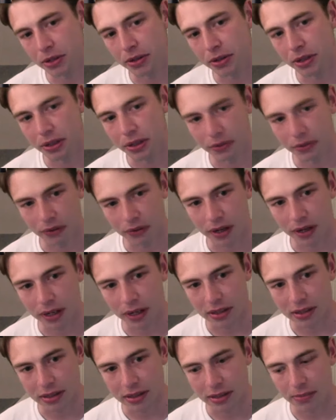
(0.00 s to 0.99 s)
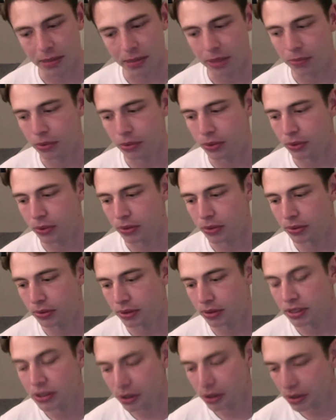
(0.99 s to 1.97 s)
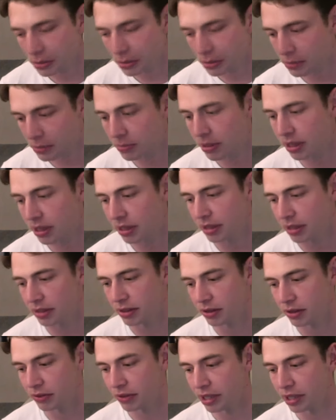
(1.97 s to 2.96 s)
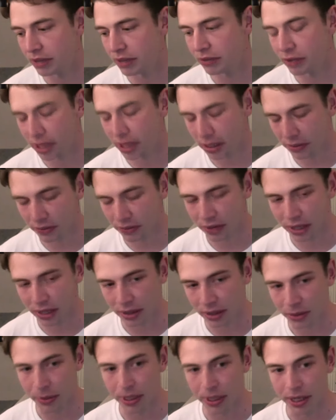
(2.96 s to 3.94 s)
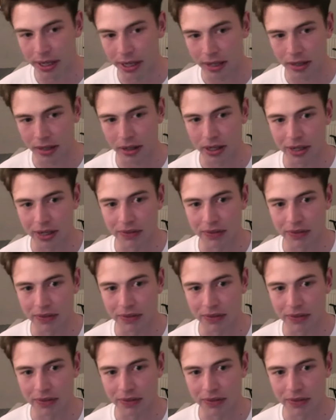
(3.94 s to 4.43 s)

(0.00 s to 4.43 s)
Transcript: opportunity for us as people, as human beings, to really reevaluate our